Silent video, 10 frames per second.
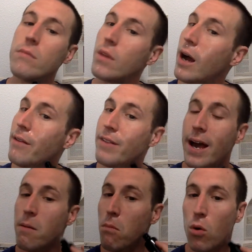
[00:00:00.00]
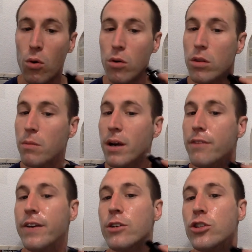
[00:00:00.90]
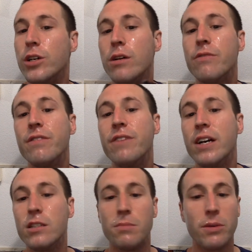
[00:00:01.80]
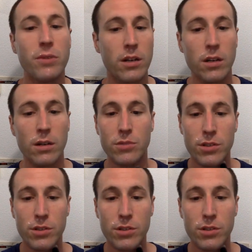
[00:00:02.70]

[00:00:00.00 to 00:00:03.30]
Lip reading: I've had more than my fair share of investment when it comes